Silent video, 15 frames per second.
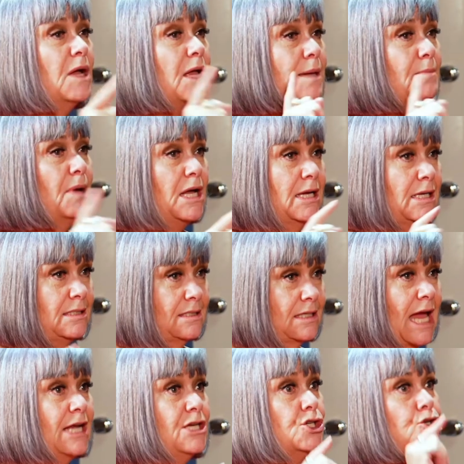my mind
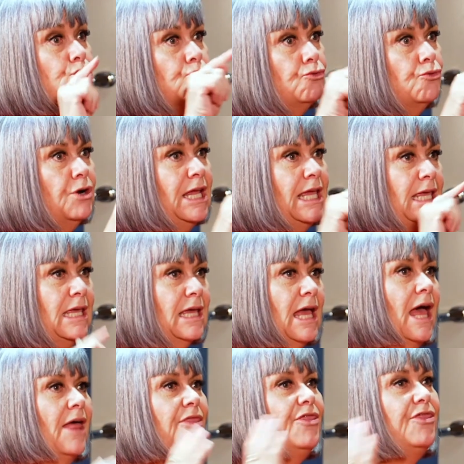and agree.
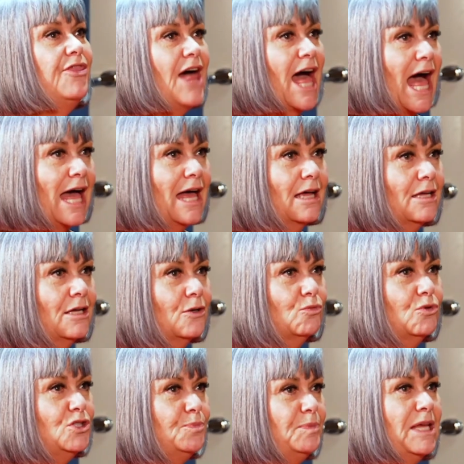And that
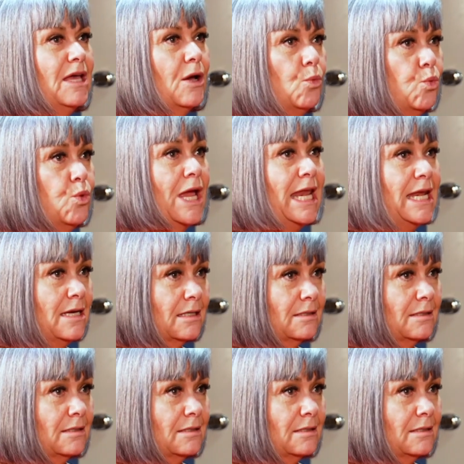would be a win.